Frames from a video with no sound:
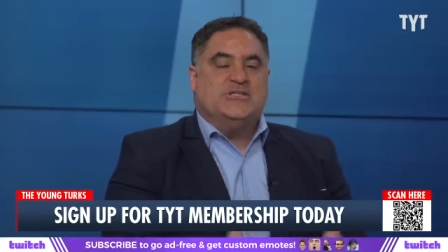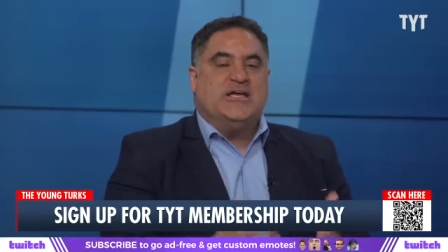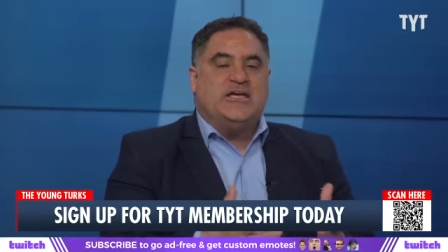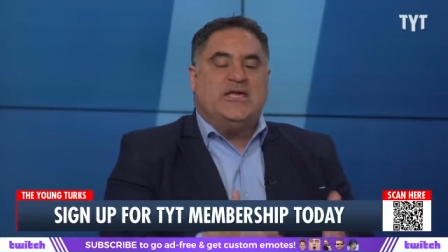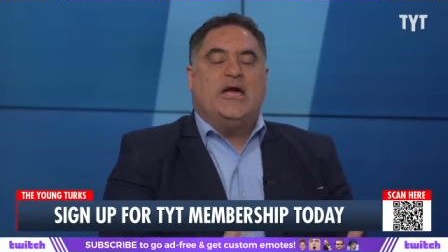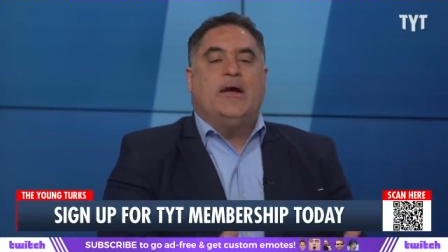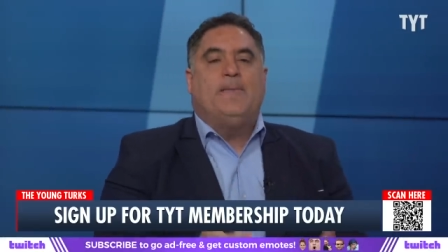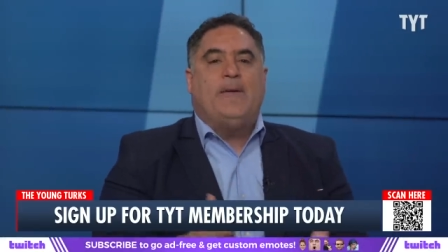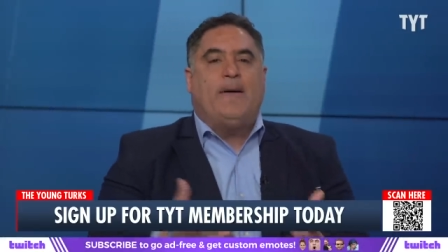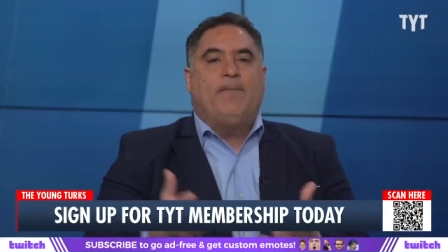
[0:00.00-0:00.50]
They
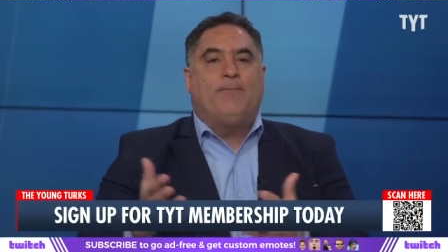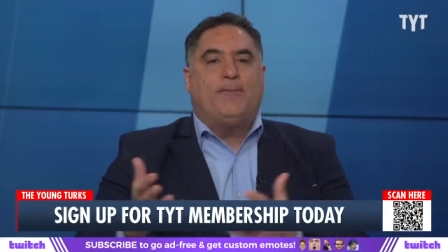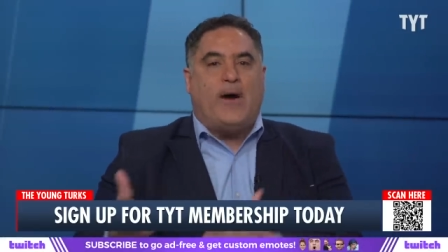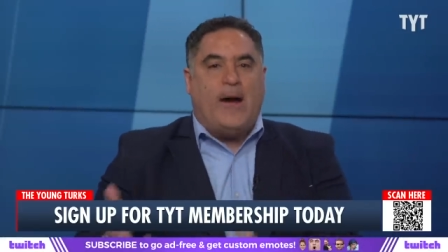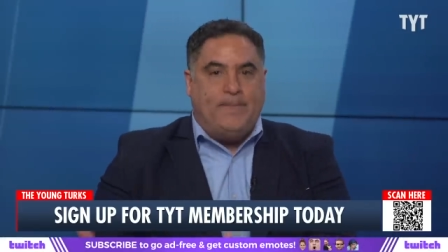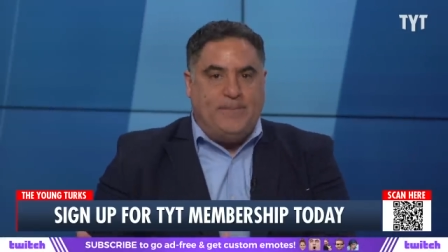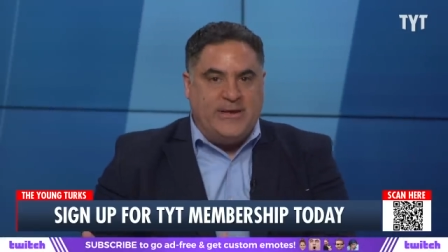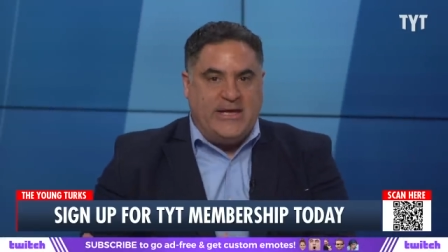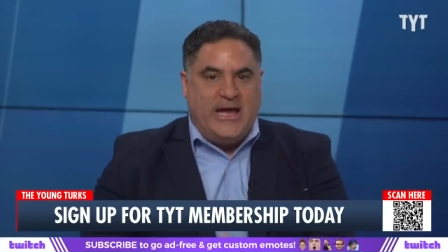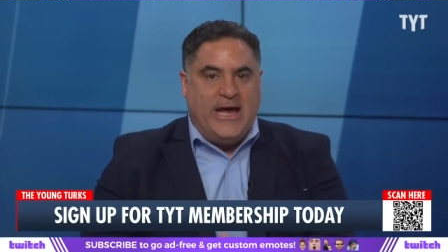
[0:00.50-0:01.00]
care about
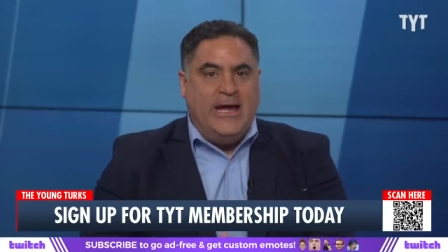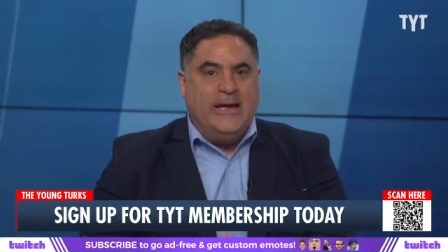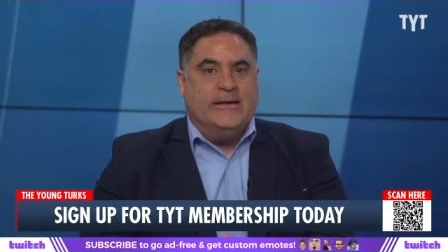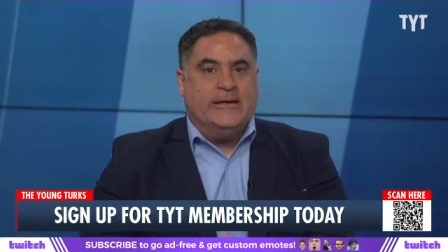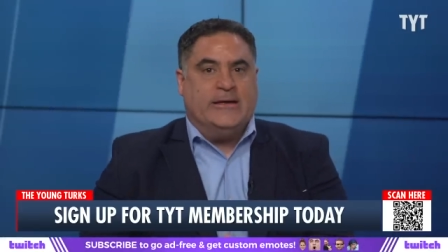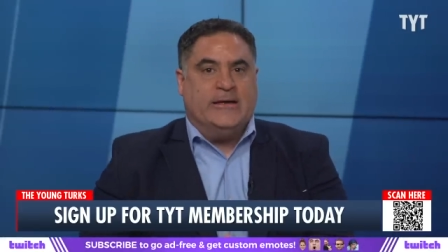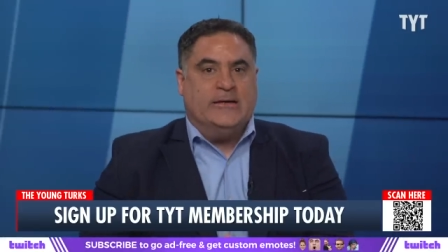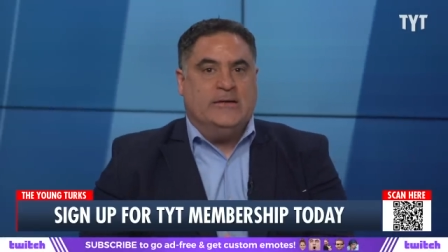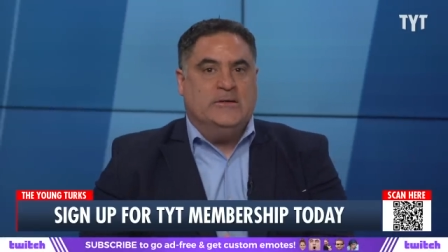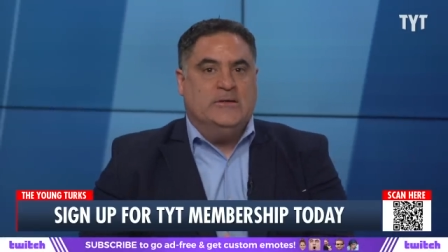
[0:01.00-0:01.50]

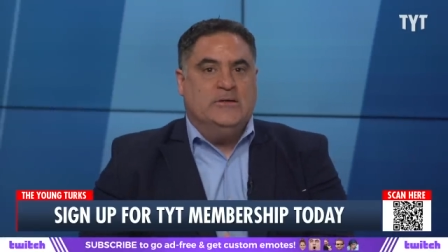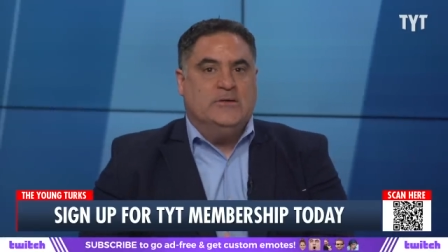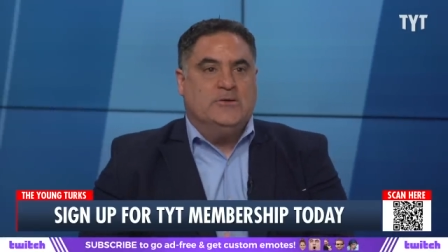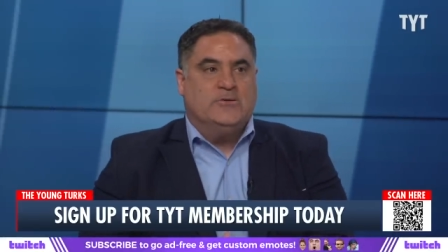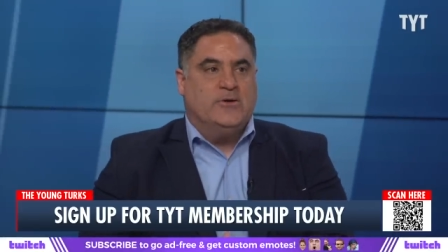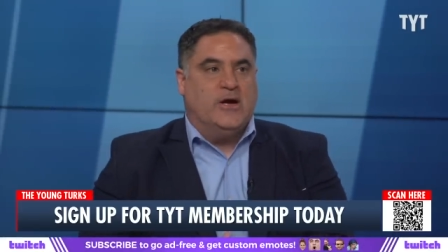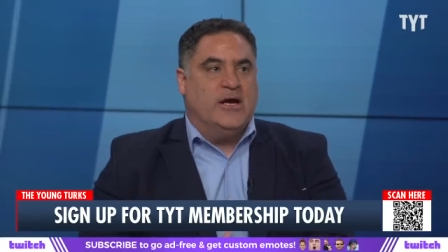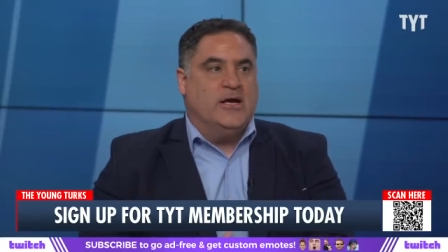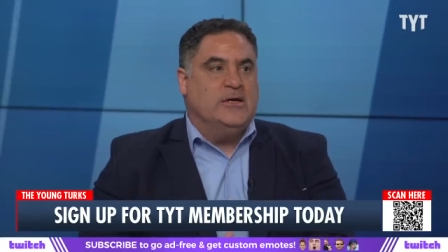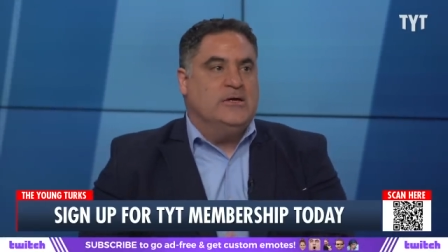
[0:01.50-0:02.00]
propaganda,
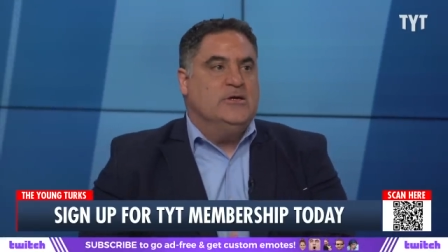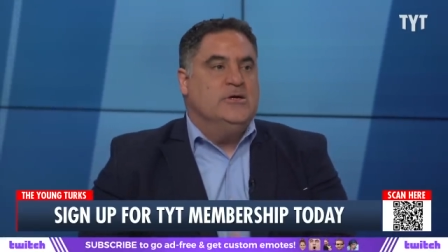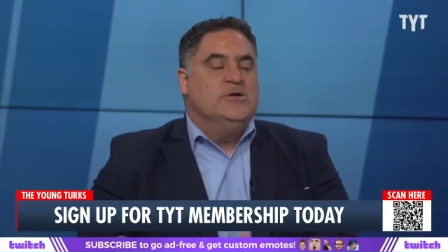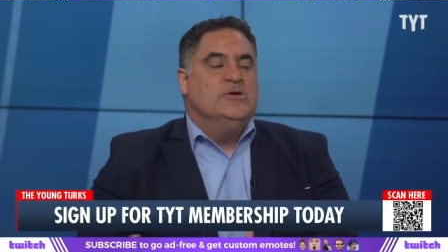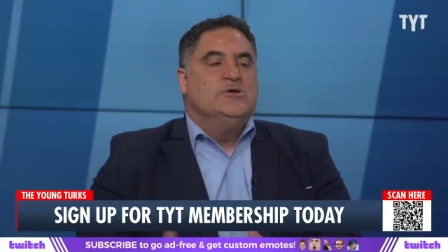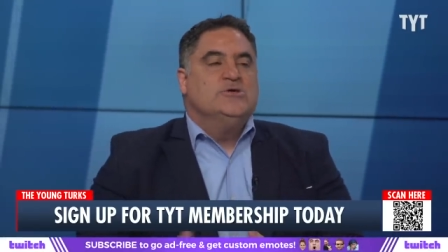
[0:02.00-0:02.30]
right?